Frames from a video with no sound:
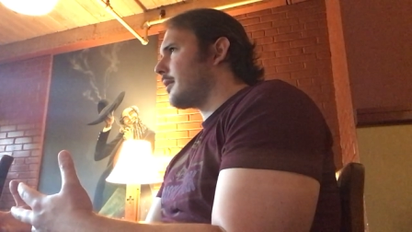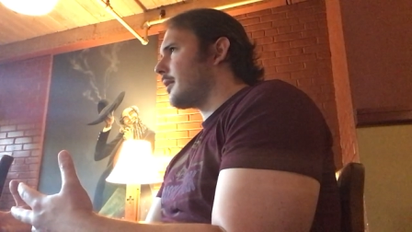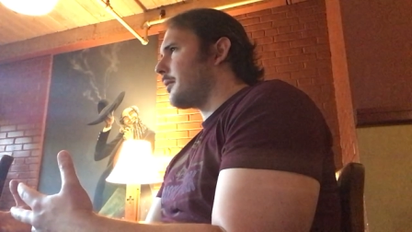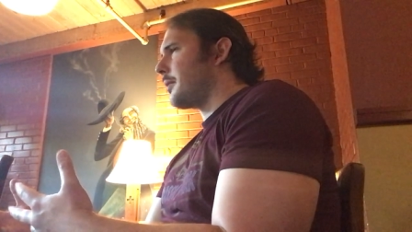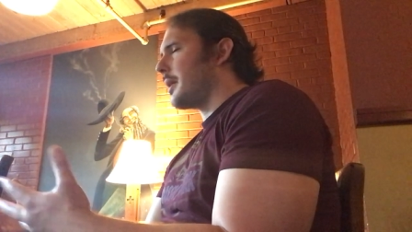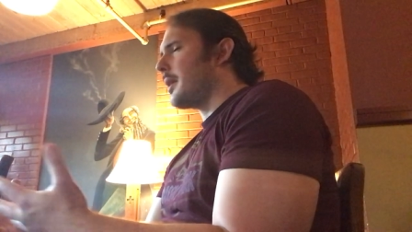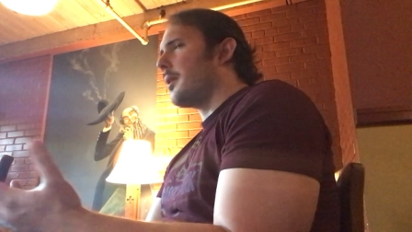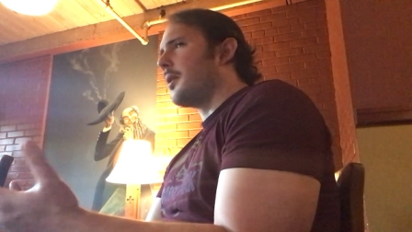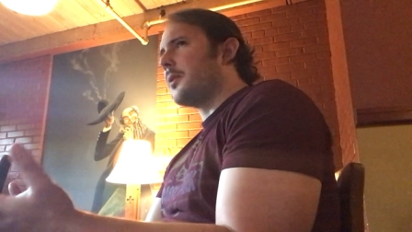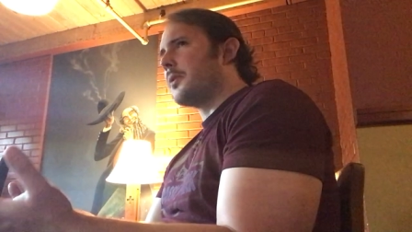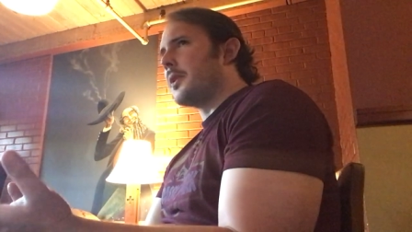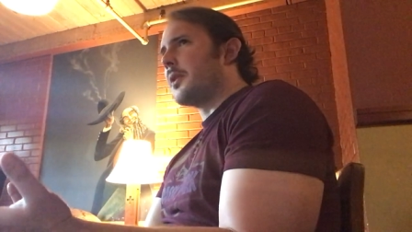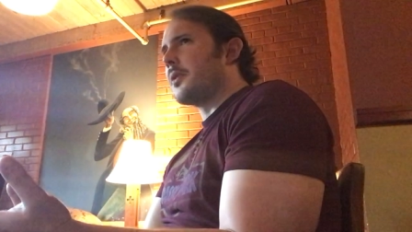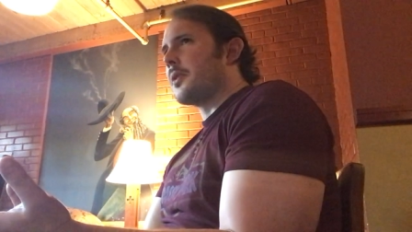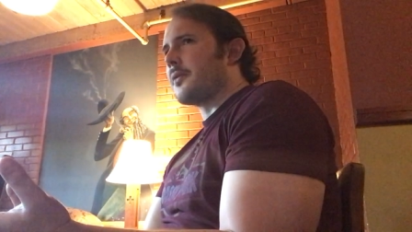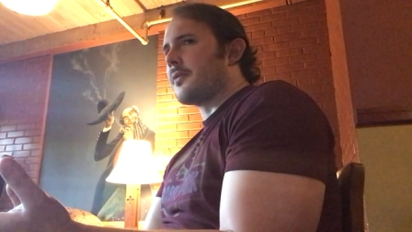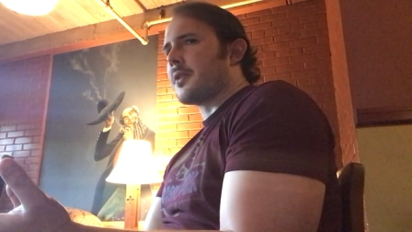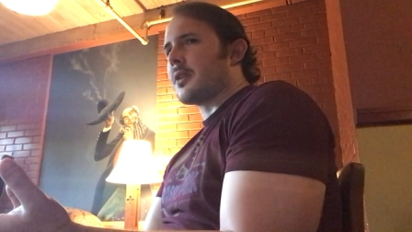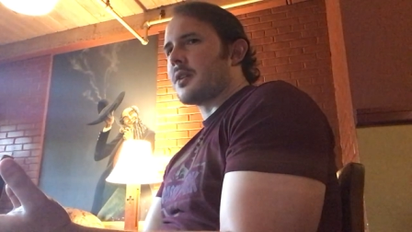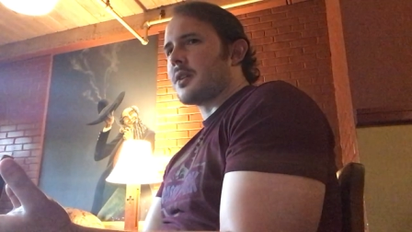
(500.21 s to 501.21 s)
we all know
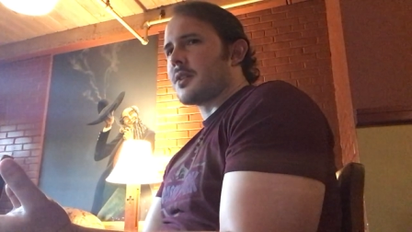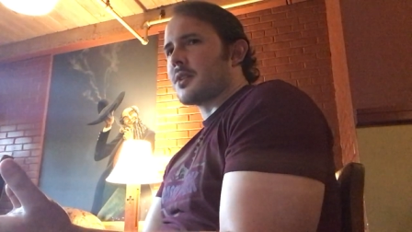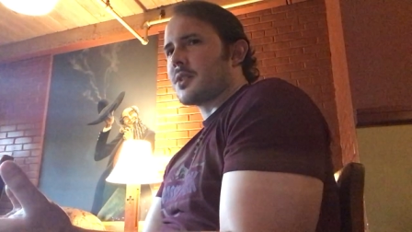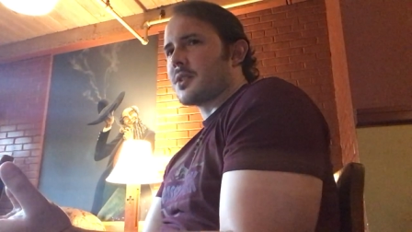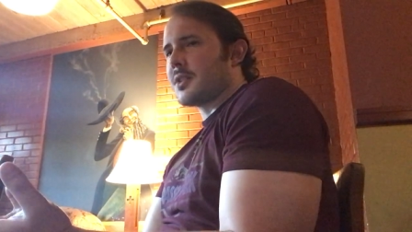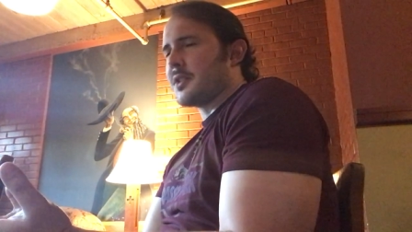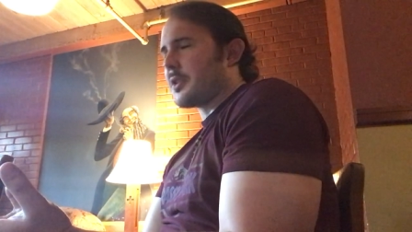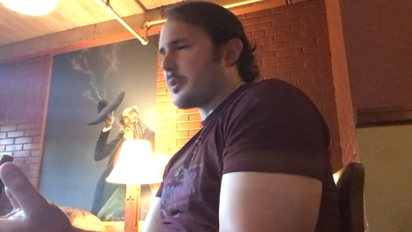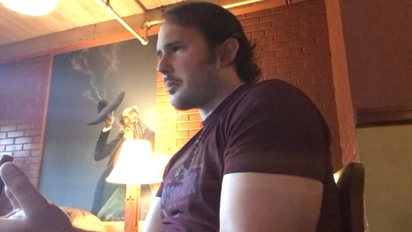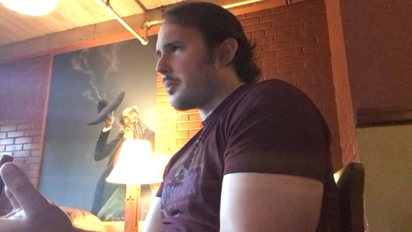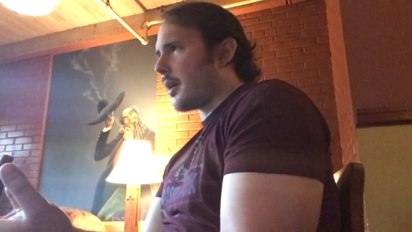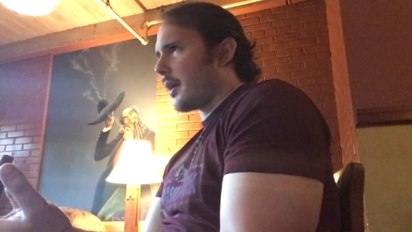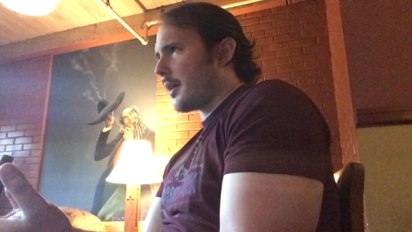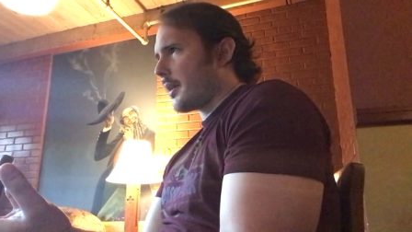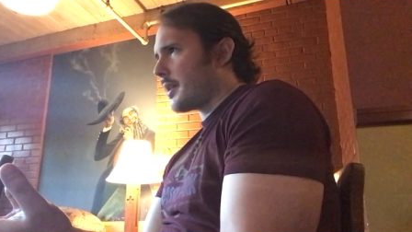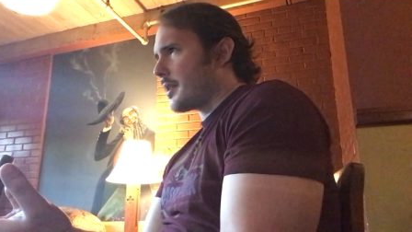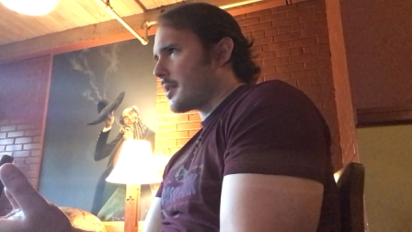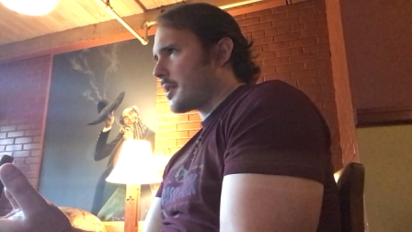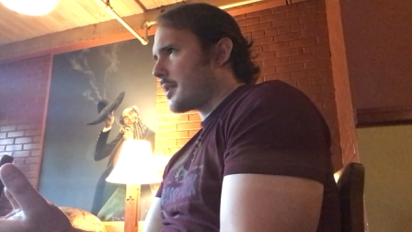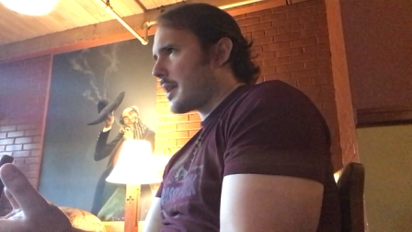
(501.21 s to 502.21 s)
the verse, your
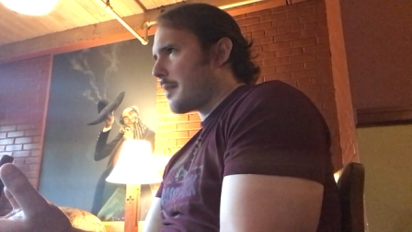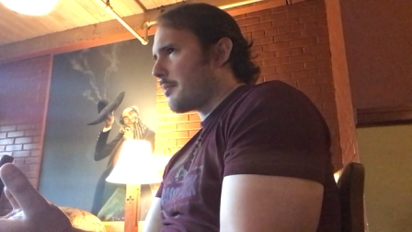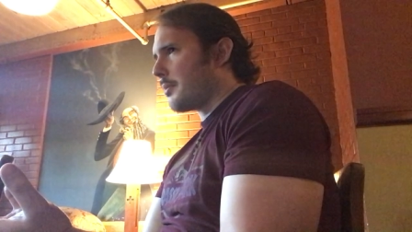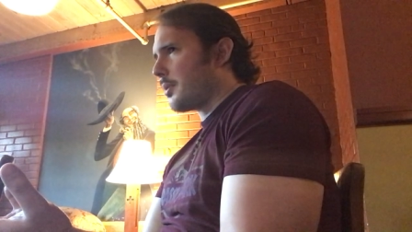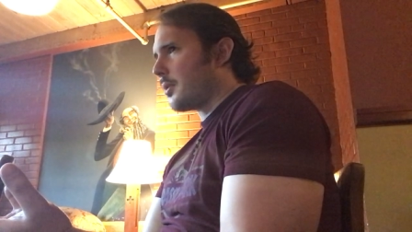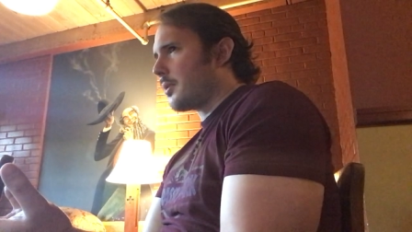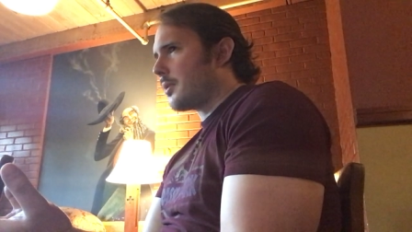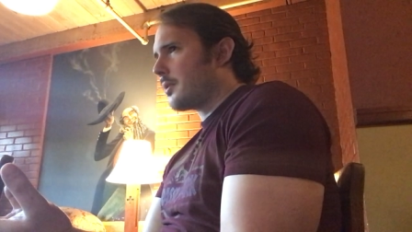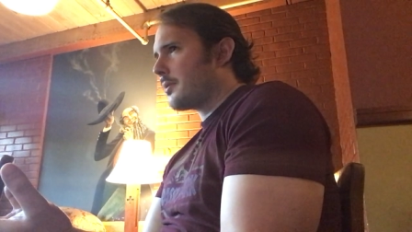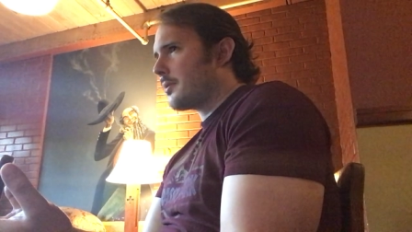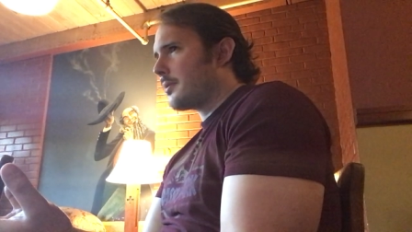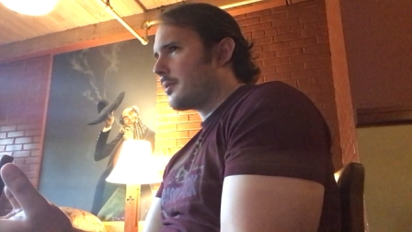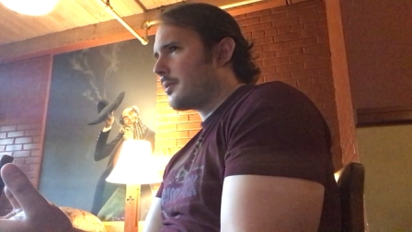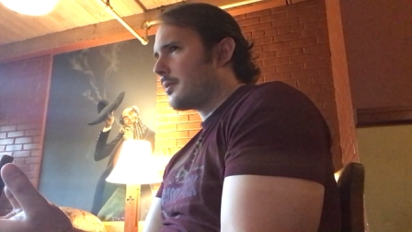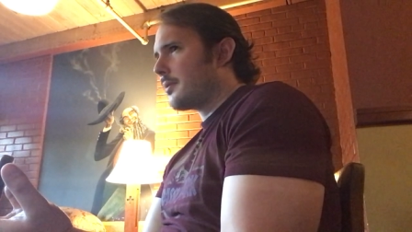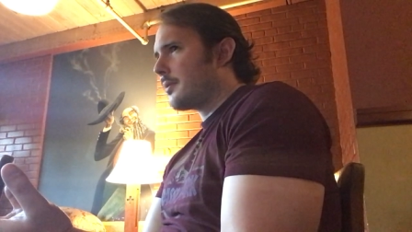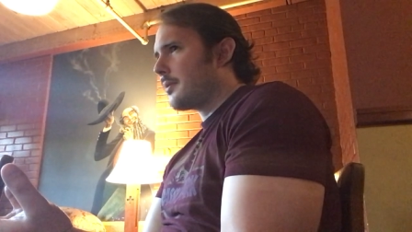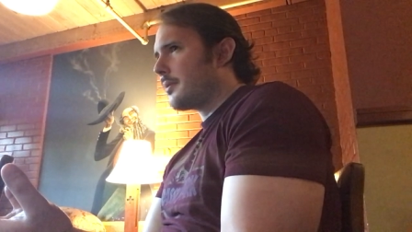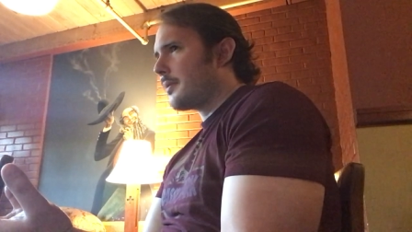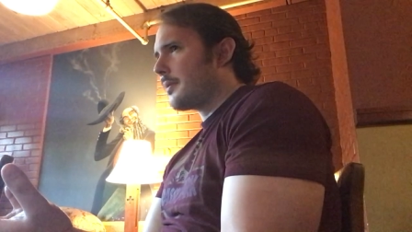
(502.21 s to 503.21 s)
body is a temple.
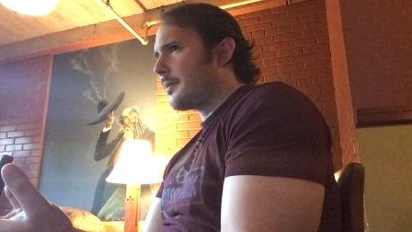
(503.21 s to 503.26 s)
Mm-hmm.